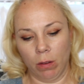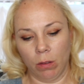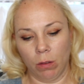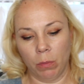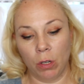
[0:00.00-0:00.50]

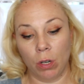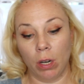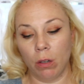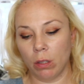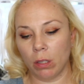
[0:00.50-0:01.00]
So I'm gonna try
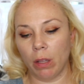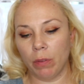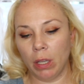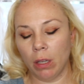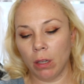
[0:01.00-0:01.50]
and do this
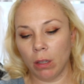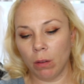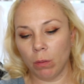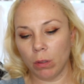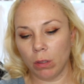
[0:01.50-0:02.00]

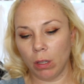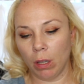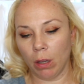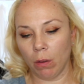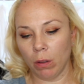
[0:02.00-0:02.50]
left-handed. We'll
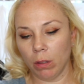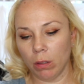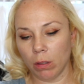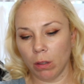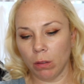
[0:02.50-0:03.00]
see how good
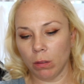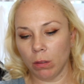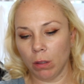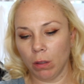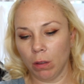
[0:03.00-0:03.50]
this goes.